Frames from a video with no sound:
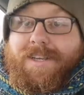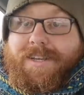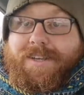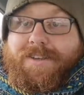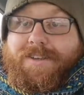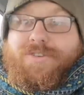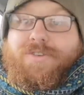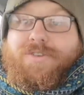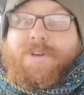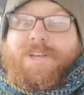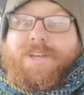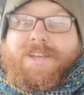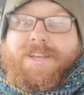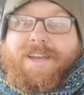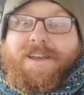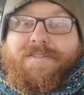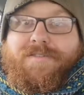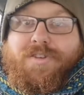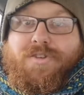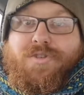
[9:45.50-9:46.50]
so I can get
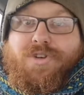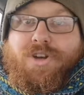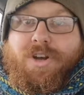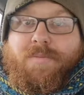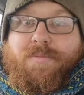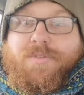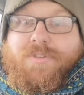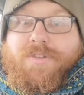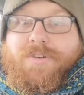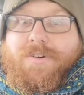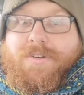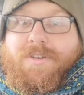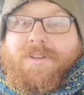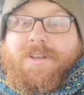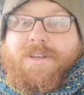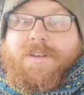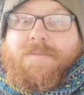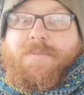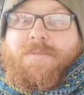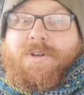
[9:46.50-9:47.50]
a few jobs done
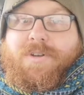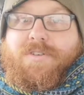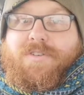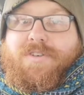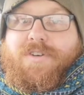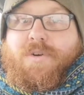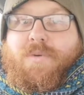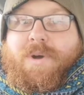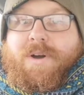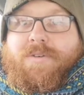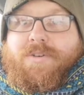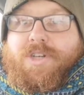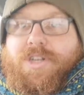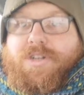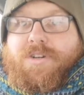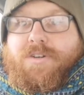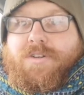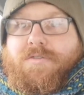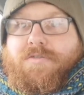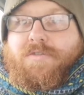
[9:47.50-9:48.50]
and I'm not squelchy
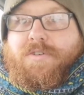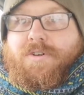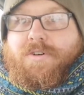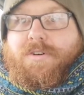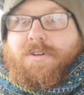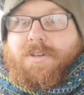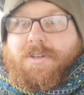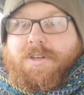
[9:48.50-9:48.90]
underfoot.